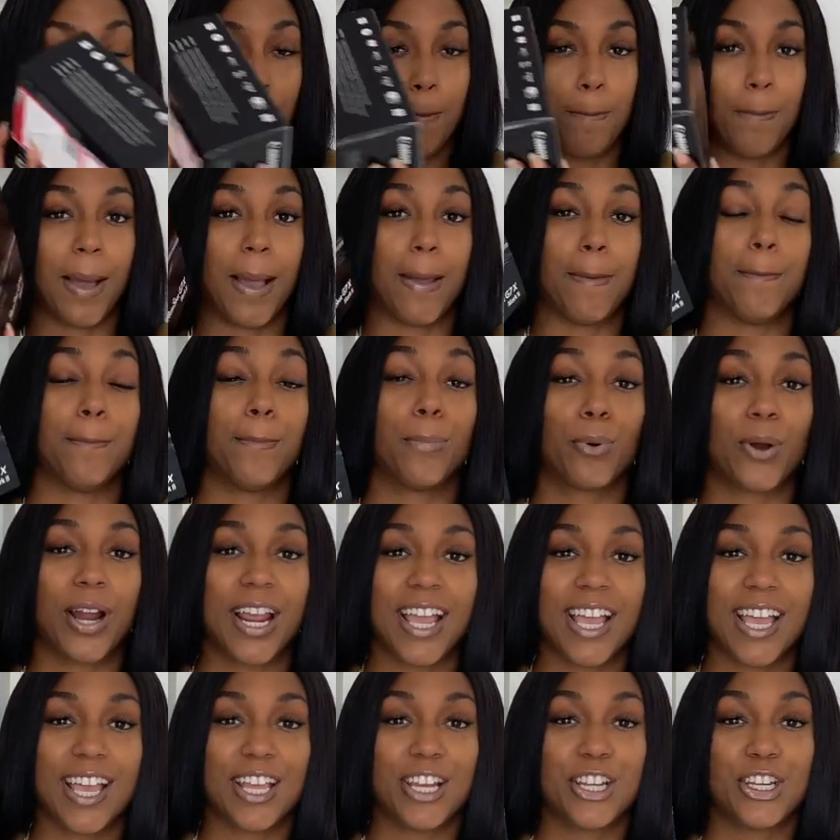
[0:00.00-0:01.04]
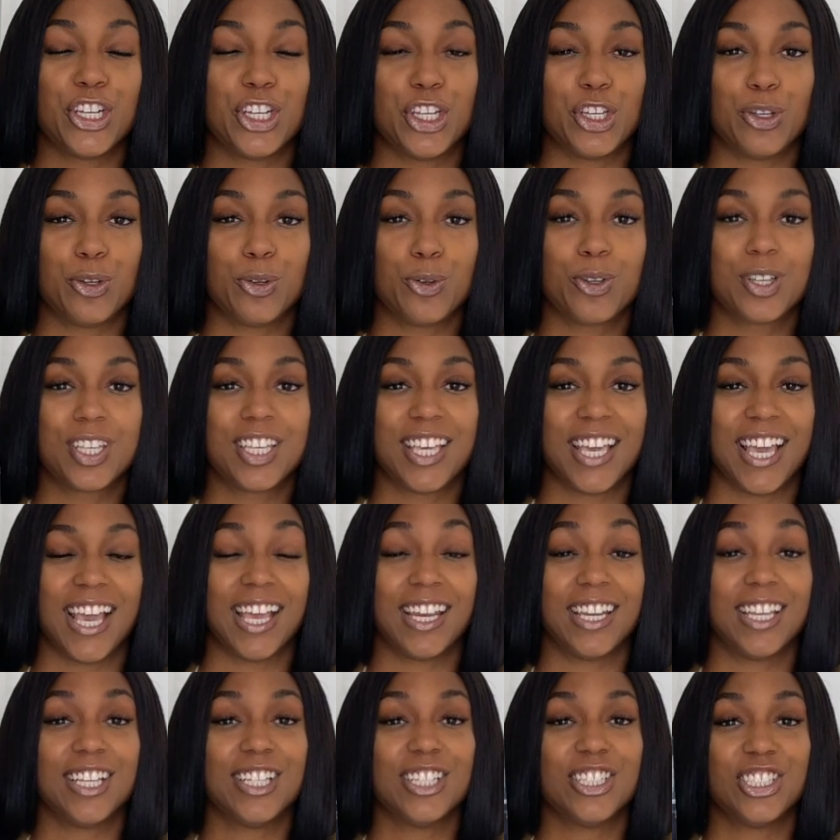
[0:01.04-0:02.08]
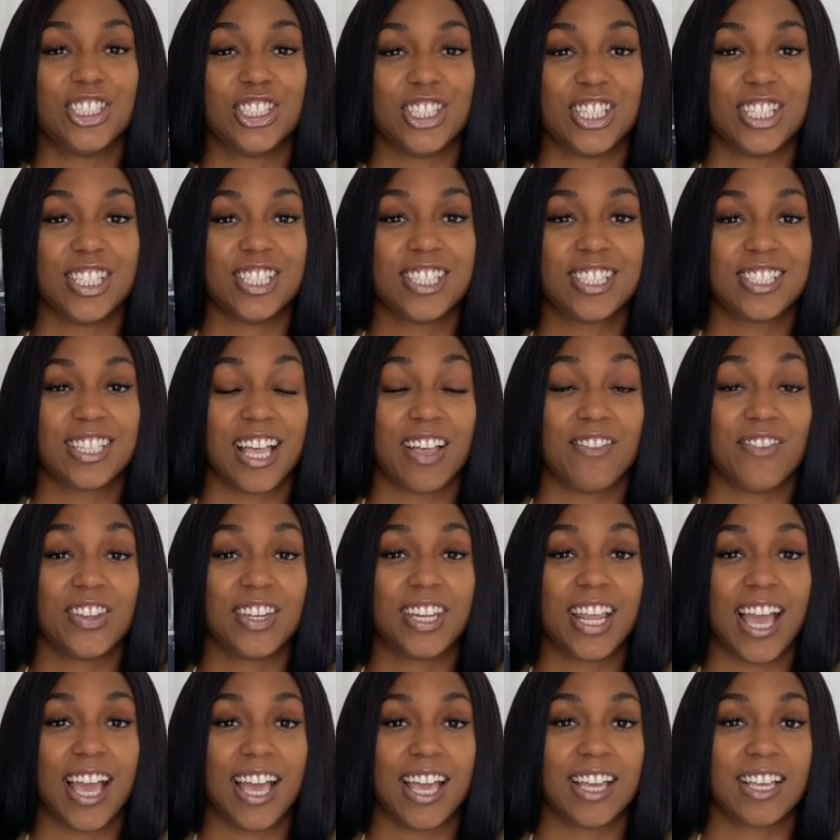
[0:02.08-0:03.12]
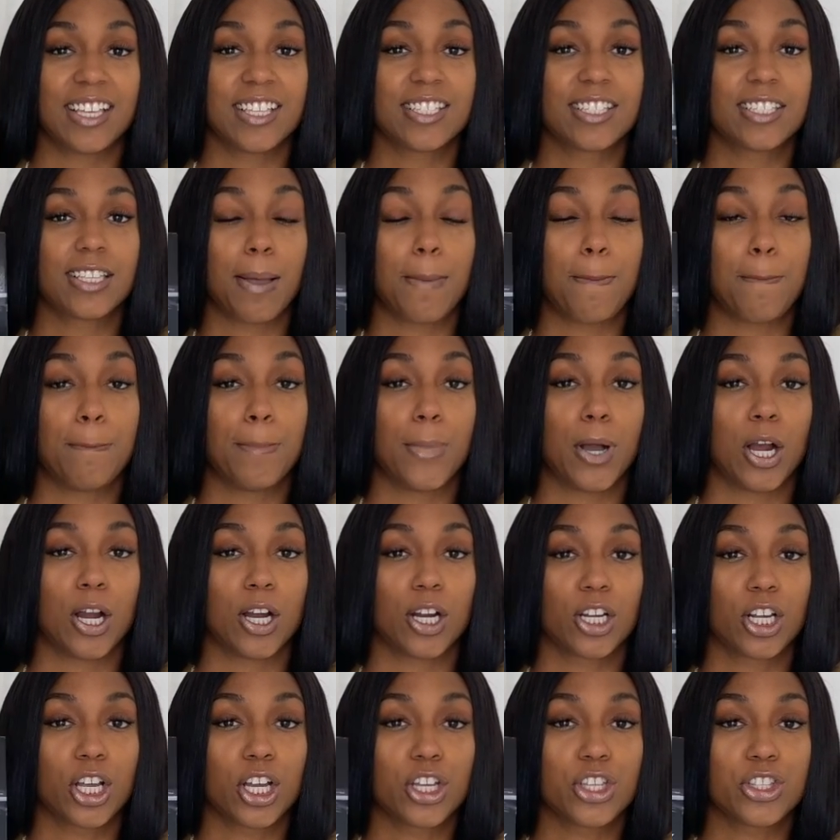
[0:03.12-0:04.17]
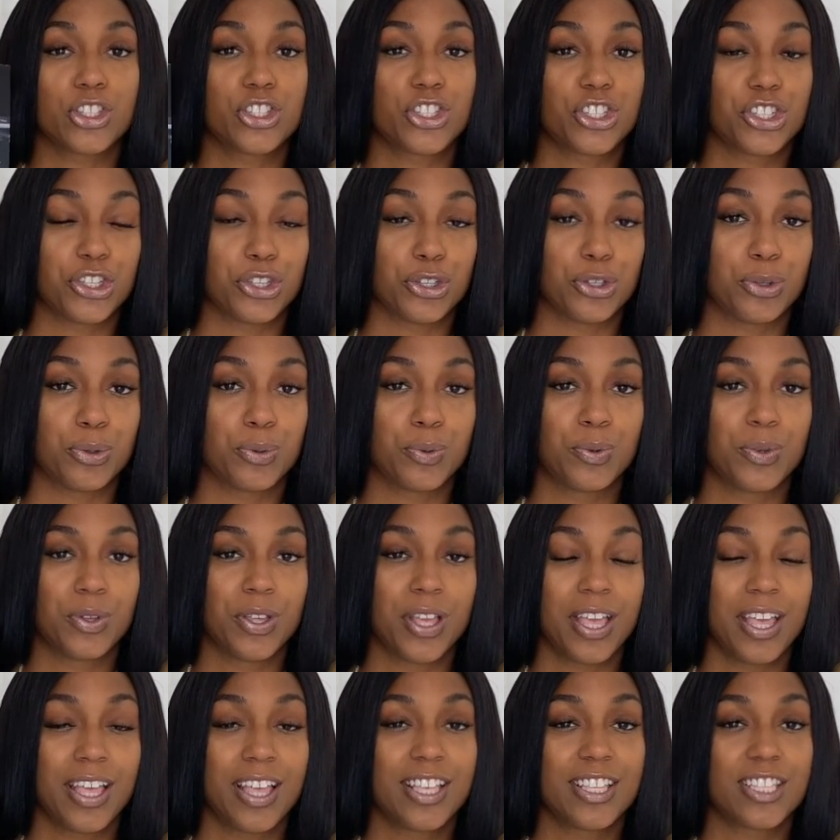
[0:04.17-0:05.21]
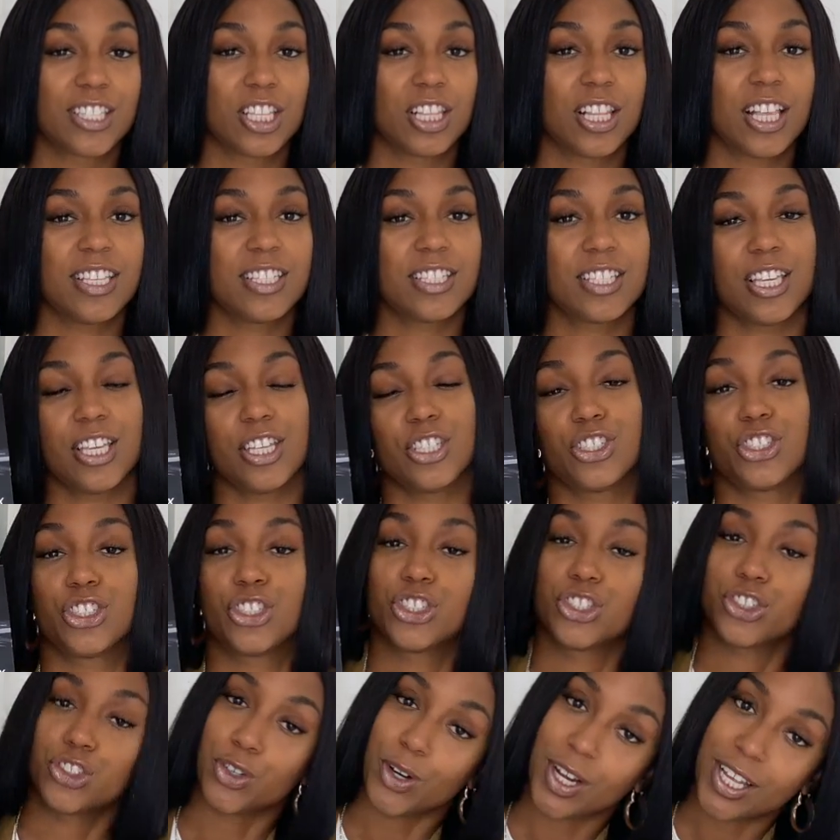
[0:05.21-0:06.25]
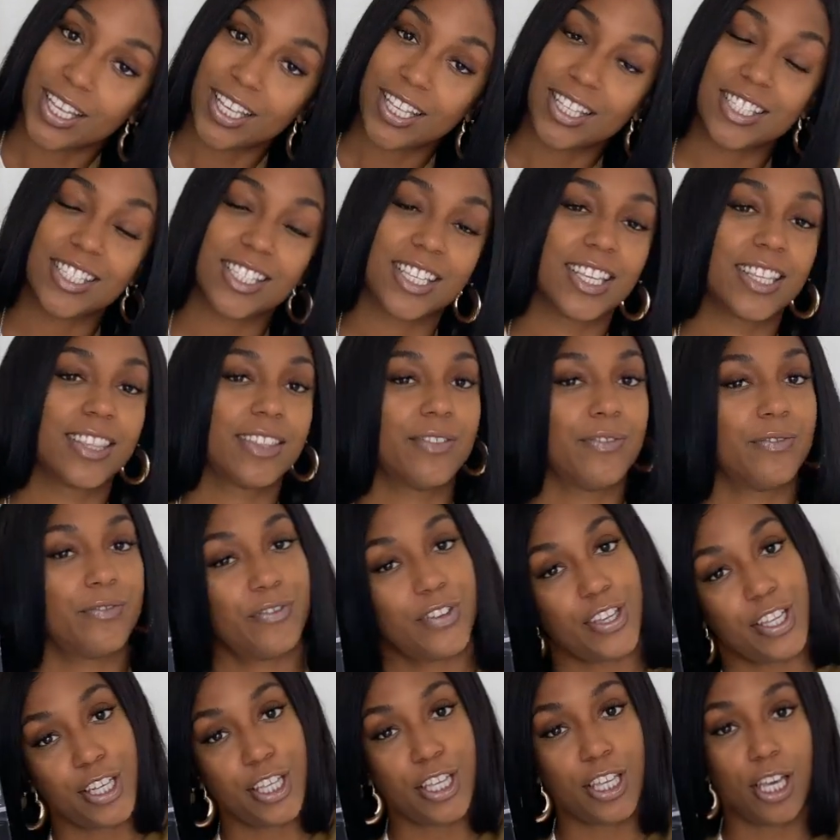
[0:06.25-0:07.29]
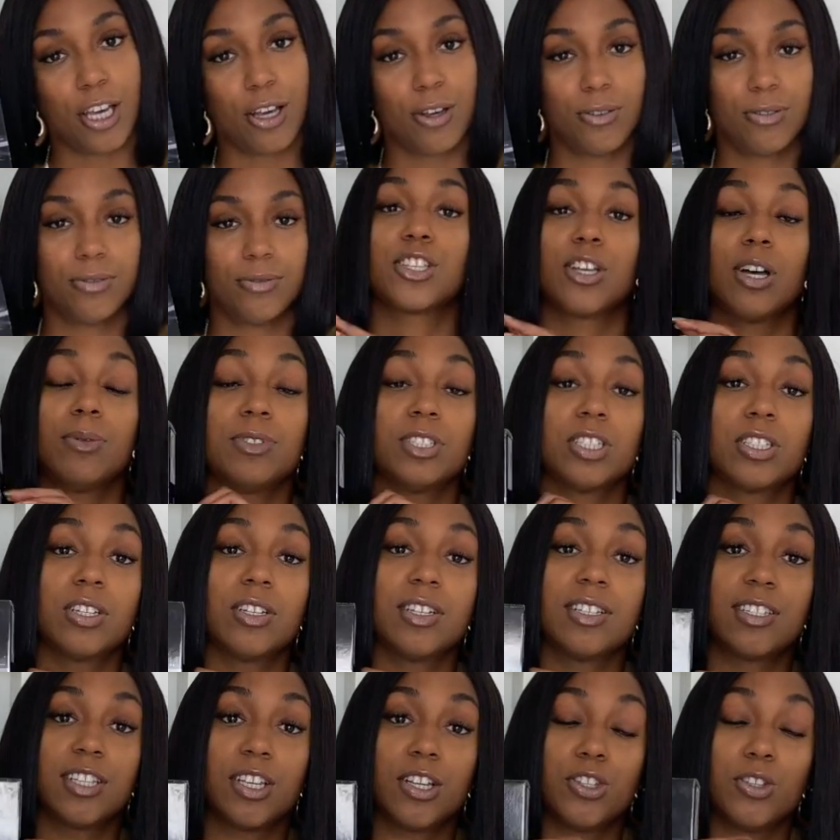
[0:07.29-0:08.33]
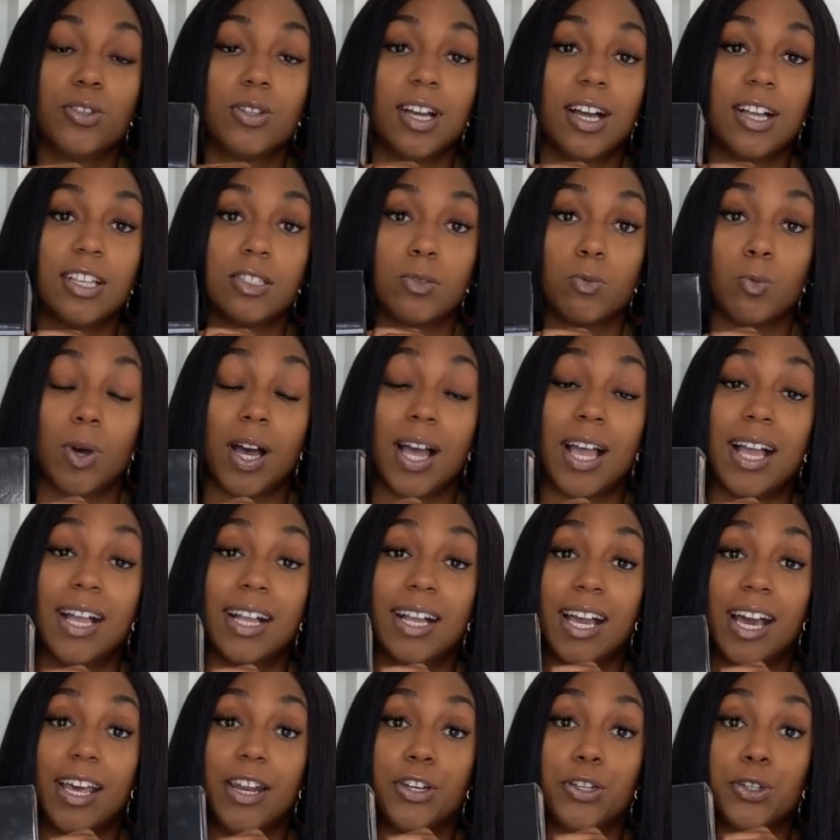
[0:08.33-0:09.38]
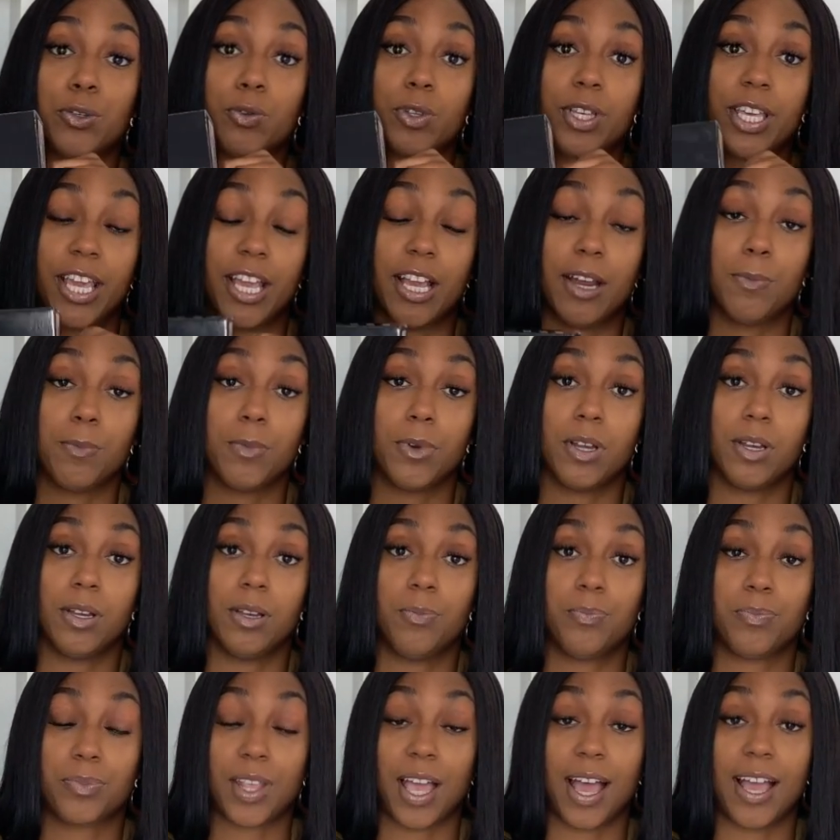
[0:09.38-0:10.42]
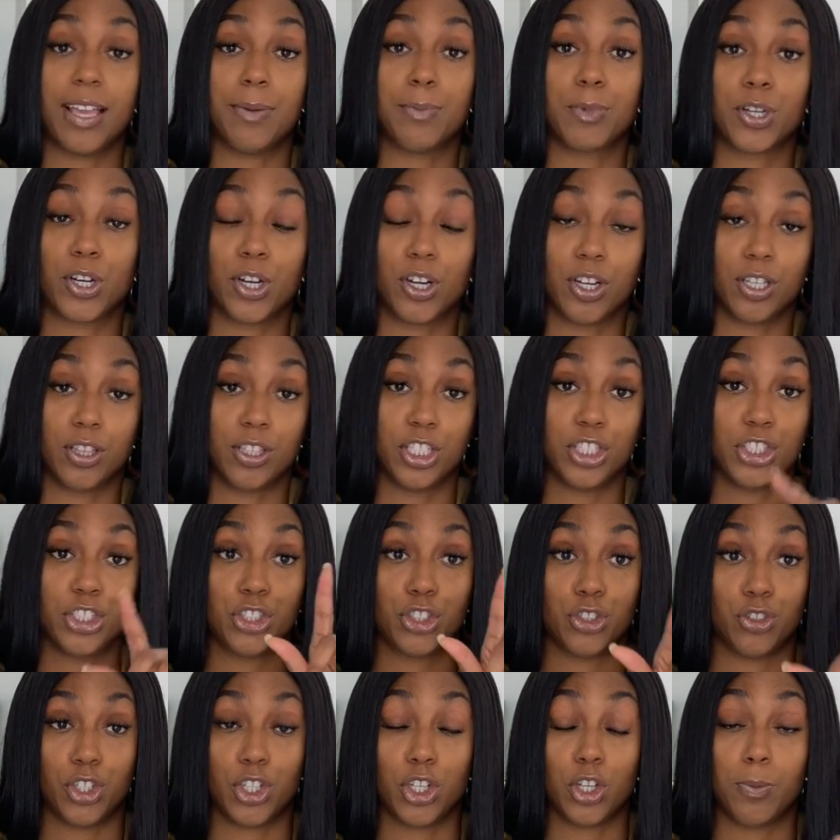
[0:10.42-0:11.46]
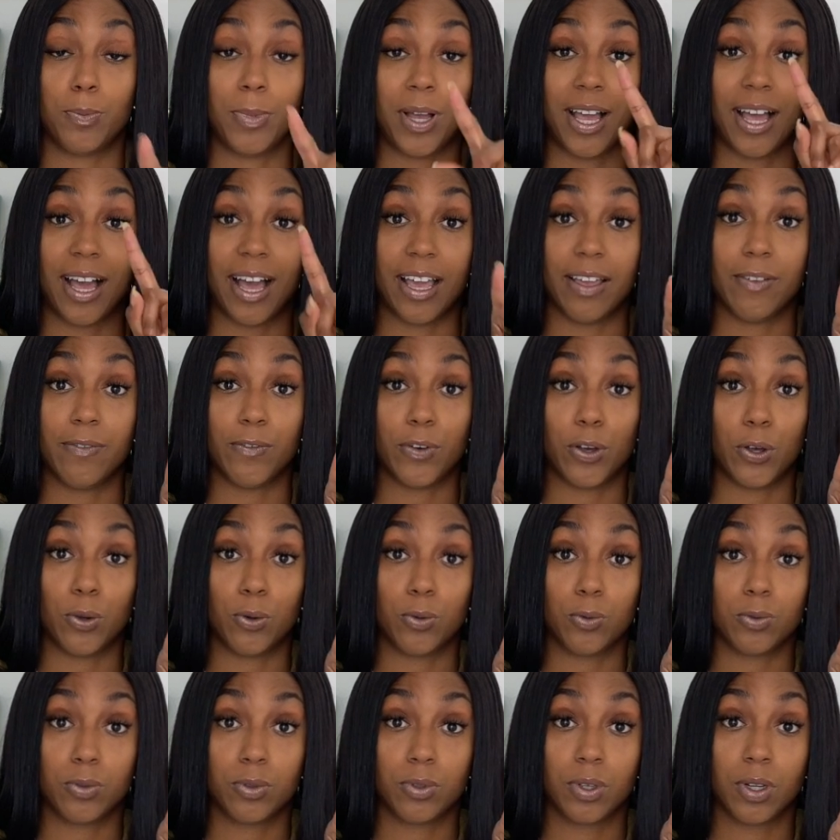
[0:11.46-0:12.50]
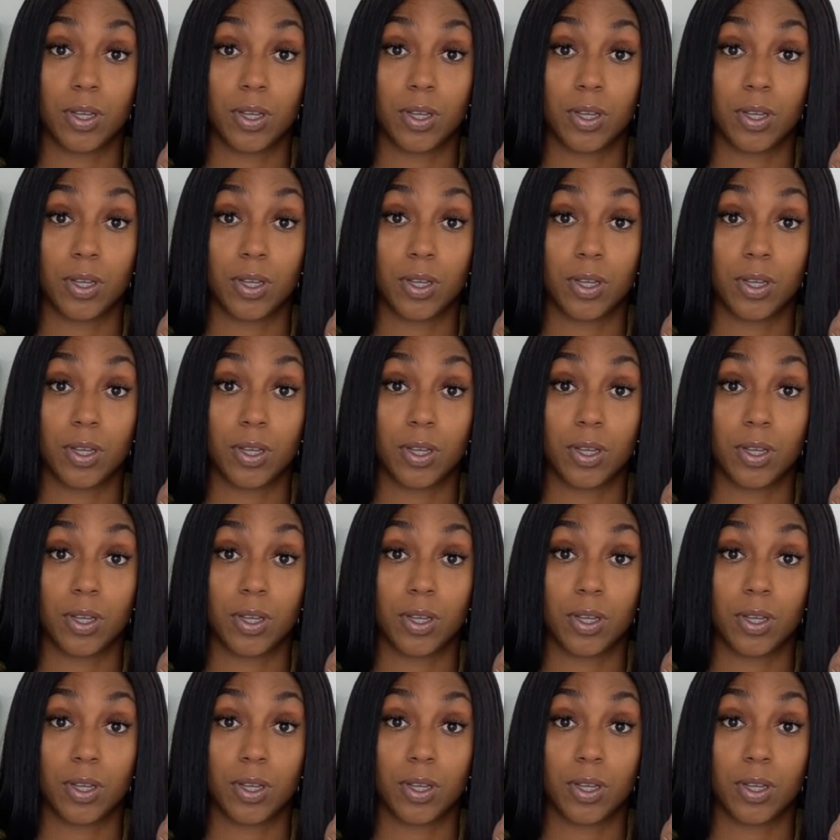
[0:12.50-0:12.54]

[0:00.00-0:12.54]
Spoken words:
my brand new Canon G7X Mark II. So let's get straight into the video. So I'm just going to tell you guys why I got a new camera. I am currently shooting on my iPhone